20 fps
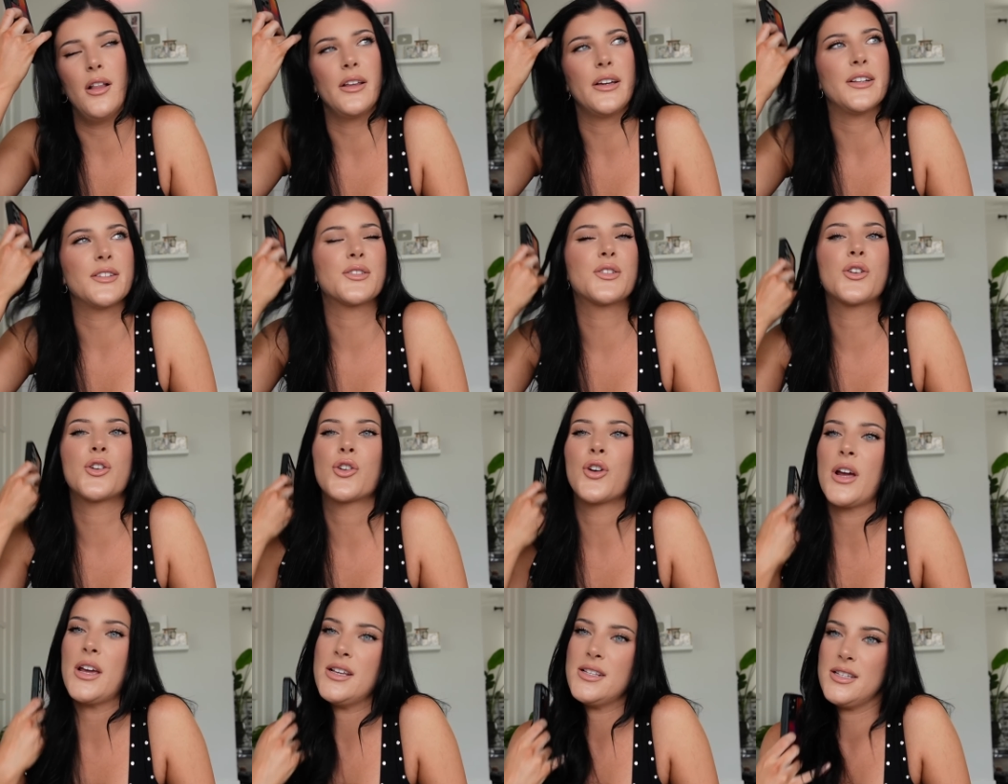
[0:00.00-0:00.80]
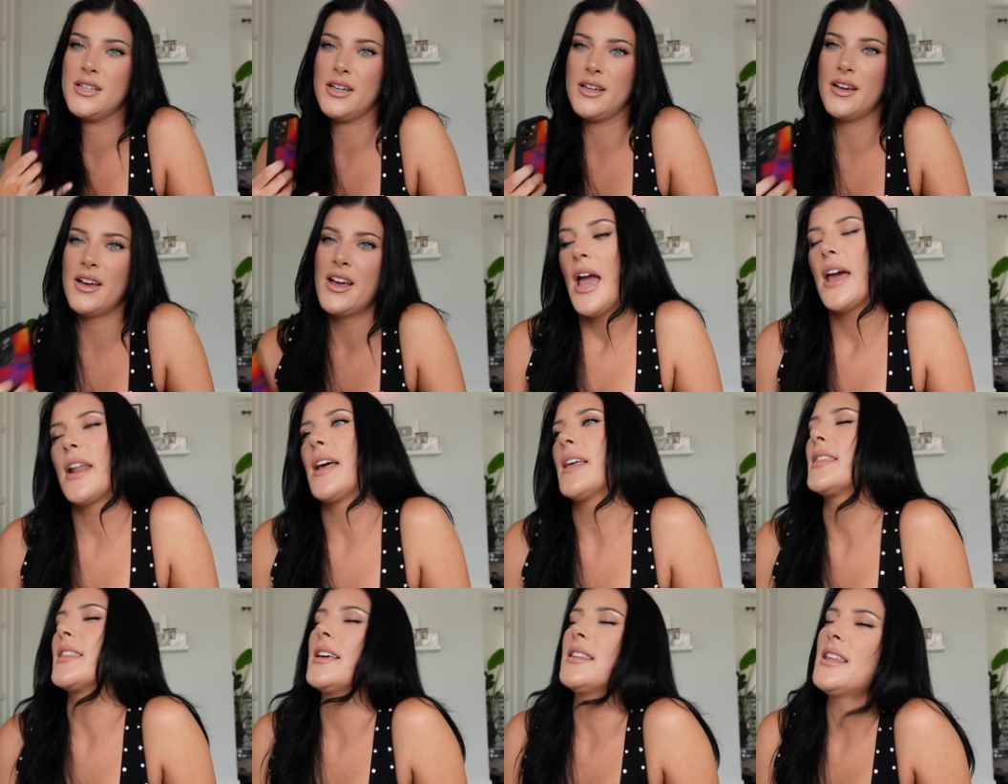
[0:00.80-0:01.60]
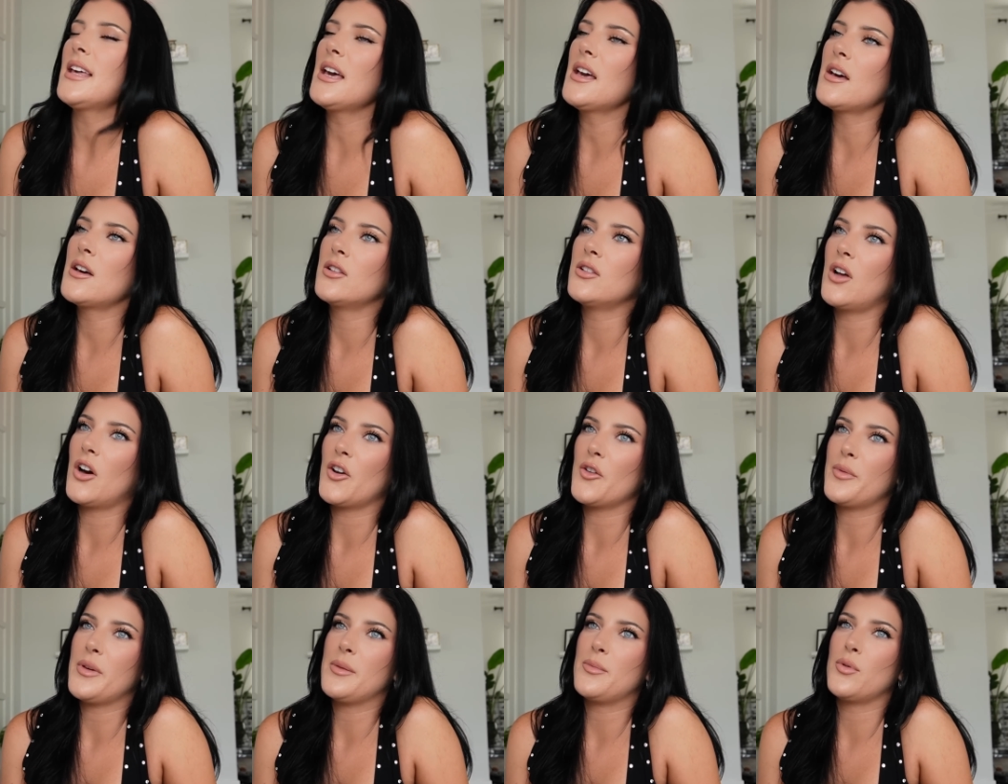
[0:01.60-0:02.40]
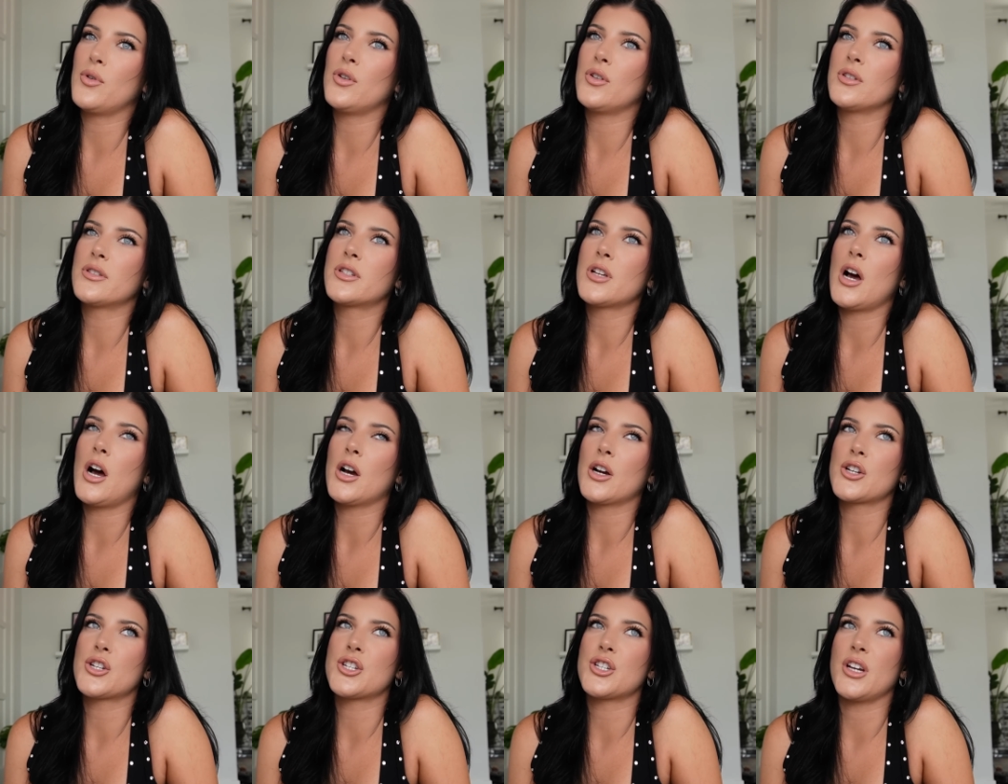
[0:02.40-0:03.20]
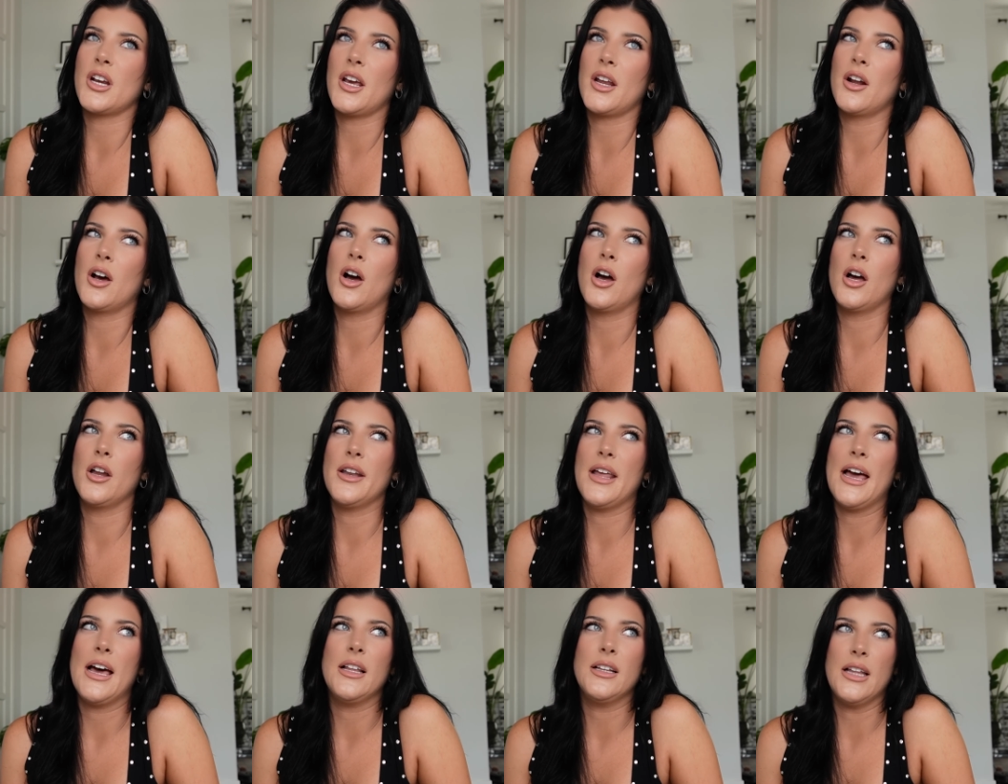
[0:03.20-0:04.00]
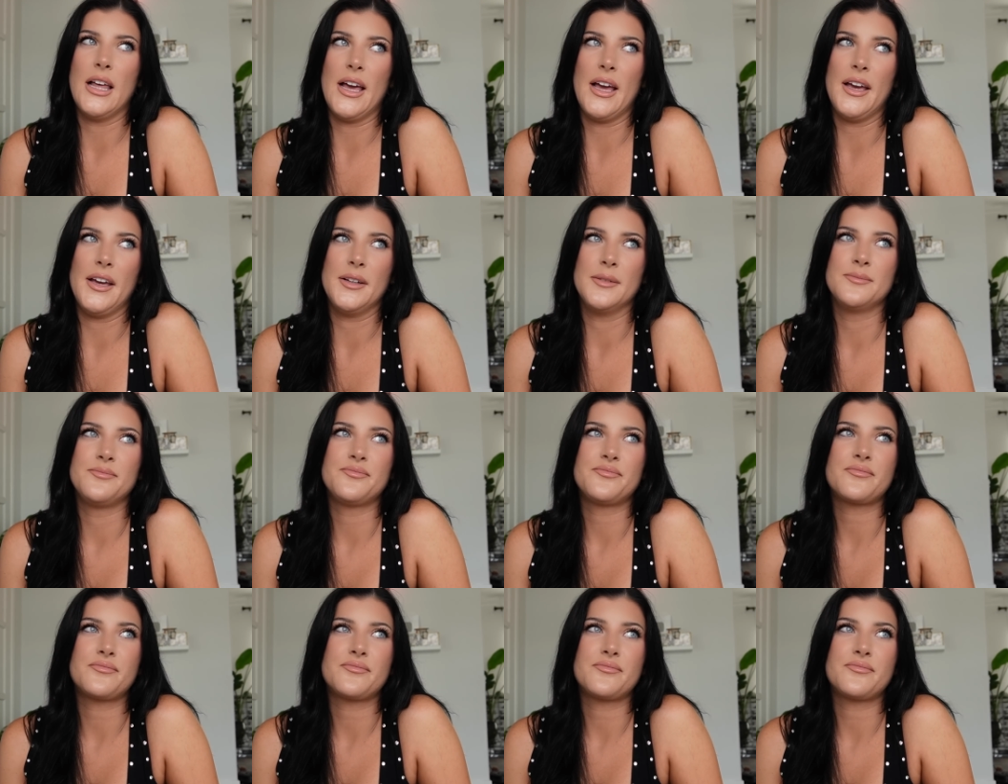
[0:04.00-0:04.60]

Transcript: Like it's crazy. And I think that a lot of people talk shit on LA